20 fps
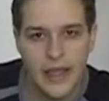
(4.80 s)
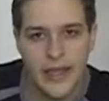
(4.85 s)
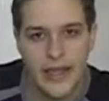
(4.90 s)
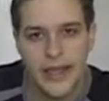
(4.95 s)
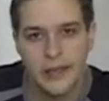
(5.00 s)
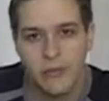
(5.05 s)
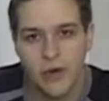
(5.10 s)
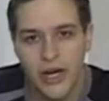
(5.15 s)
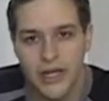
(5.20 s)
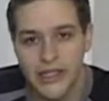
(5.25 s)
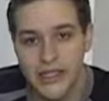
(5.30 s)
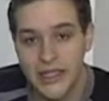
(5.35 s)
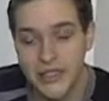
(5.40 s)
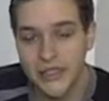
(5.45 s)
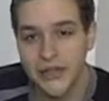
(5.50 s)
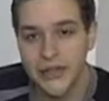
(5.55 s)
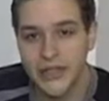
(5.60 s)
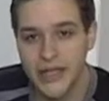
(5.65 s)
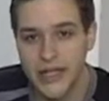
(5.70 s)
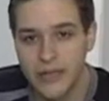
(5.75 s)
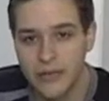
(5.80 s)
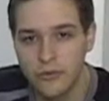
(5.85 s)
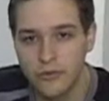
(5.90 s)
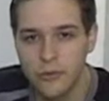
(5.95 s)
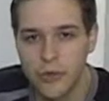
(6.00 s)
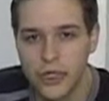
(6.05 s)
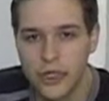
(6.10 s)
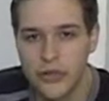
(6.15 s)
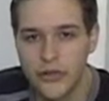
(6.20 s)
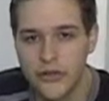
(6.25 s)
Hey, Brad Glaser again.
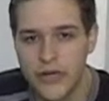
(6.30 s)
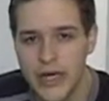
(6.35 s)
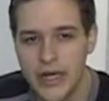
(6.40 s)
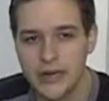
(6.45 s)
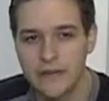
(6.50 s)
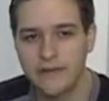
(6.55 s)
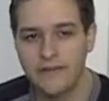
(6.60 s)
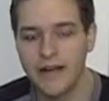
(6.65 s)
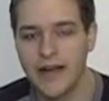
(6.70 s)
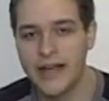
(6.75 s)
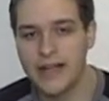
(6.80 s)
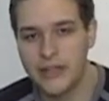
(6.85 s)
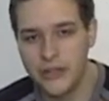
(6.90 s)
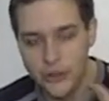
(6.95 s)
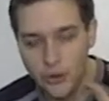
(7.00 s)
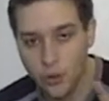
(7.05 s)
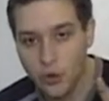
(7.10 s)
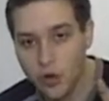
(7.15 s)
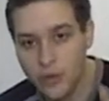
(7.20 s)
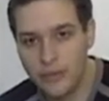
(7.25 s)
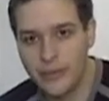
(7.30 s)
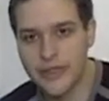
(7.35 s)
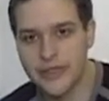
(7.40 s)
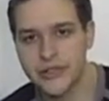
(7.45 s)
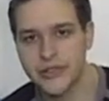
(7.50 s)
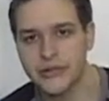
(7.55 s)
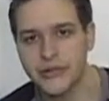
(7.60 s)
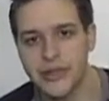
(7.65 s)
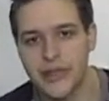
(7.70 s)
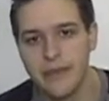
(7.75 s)
We're going to learn how to find your
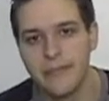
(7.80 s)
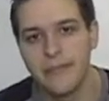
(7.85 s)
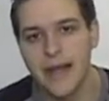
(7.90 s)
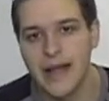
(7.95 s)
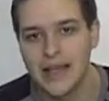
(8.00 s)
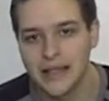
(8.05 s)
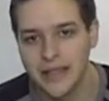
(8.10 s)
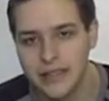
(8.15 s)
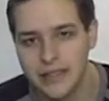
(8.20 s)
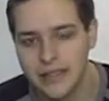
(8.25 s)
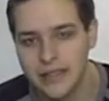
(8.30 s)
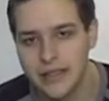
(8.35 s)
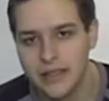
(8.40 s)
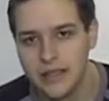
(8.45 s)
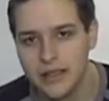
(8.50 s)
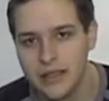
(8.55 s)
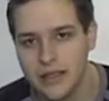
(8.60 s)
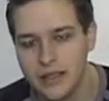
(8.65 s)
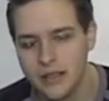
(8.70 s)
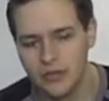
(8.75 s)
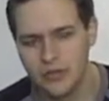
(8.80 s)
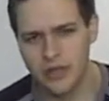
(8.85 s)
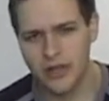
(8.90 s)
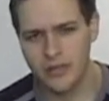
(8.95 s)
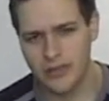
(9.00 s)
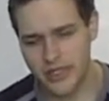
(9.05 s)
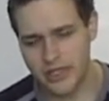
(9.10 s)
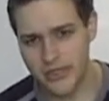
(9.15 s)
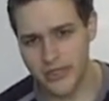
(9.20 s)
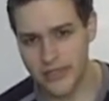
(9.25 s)
muscle imbalance. What a
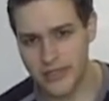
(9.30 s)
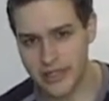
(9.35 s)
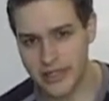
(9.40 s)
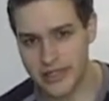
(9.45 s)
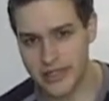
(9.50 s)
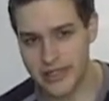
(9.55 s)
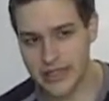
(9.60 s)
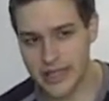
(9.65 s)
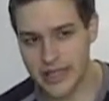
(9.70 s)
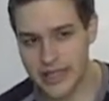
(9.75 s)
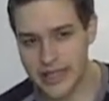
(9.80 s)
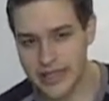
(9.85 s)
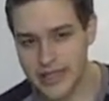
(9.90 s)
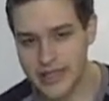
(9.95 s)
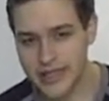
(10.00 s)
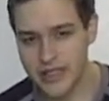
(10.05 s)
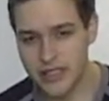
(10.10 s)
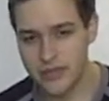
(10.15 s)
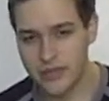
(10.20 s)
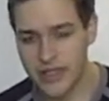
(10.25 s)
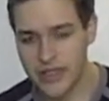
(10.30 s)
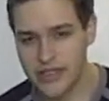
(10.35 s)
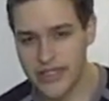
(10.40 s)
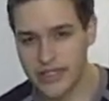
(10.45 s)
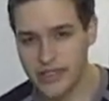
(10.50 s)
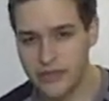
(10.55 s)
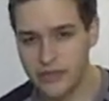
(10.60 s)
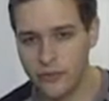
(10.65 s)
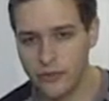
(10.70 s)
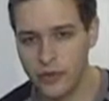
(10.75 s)
muscle imbalance is
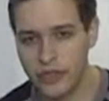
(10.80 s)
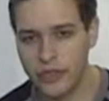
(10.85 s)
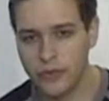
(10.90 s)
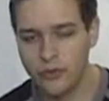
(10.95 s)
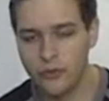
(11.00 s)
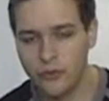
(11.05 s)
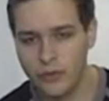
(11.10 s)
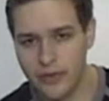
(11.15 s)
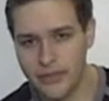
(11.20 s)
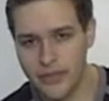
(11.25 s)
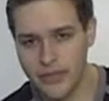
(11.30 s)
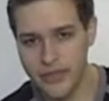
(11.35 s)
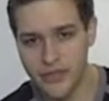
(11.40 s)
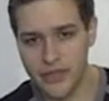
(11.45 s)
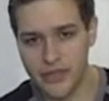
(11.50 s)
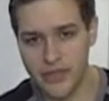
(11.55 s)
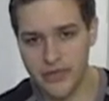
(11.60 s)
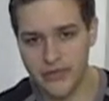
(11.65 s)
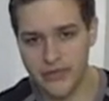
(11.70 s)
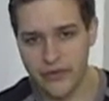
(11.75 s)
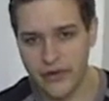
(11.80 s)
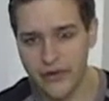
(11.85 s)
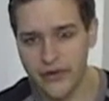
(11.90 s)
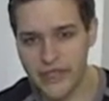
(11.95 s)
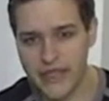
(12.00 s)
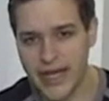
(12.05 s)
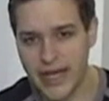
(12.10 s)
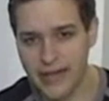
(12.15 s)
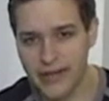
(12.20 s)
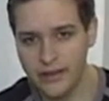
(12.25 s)
basically when one muscle becomes very
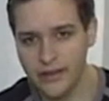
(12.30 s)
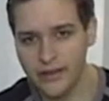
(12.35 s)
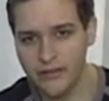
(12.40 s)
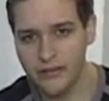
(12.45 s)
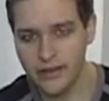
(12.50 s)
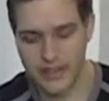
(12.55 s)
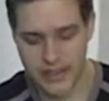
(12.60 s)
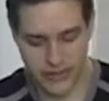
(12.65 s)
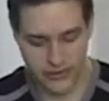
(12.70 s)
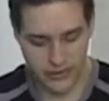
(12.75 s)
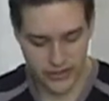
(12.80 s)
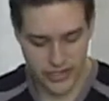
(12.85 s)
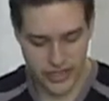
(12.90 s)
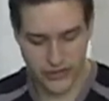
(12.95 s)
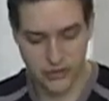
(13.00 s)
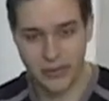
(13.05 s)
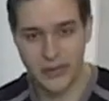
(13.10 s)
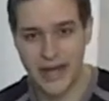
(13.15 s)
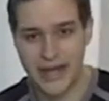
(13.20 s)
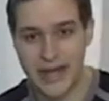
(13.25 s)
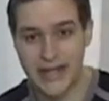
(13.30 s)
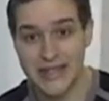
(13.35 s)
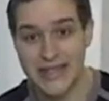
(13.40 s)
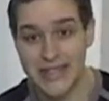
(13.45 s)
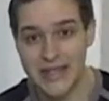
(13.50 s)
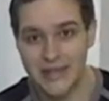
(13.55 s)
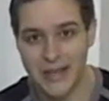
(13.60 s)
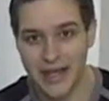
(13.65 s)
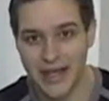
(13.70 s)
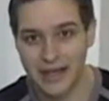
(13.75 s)
tight, say for example my
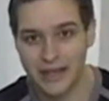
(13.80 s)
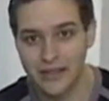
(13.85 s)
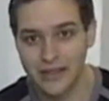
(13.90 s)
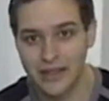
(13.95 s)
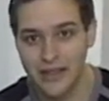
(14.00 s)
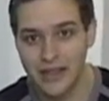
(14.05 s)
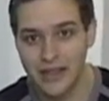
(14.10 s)
IT band,